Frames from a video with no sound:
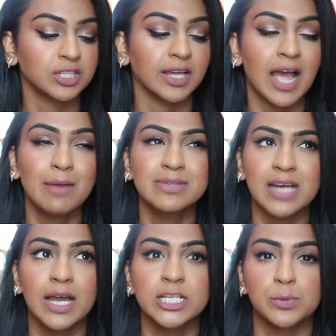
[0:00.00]
Like, I'm
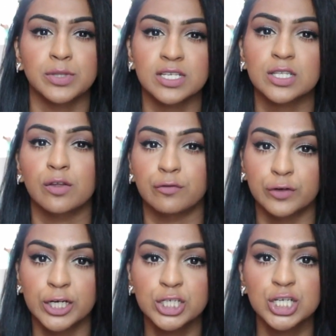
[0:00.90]
dying to put this in the
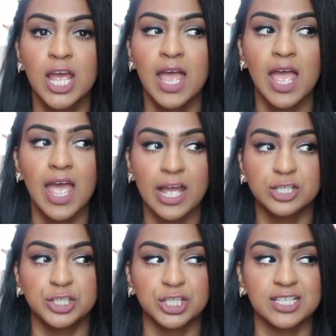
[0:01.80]
fridge
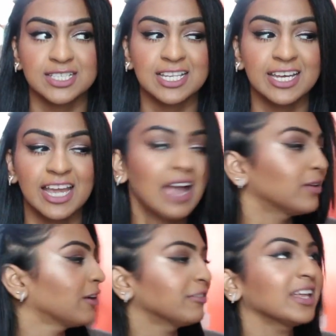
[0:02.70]
and just like, I
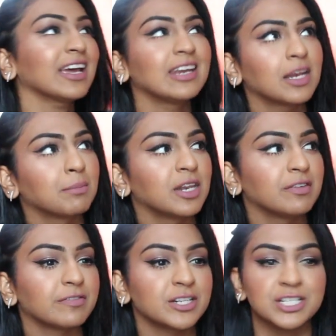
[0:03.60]
feel like I need a mini
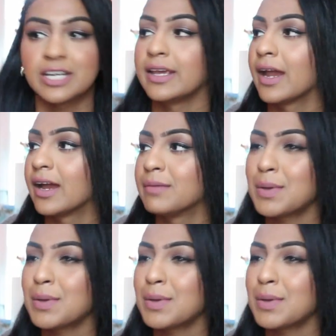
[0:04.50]
fridge in here.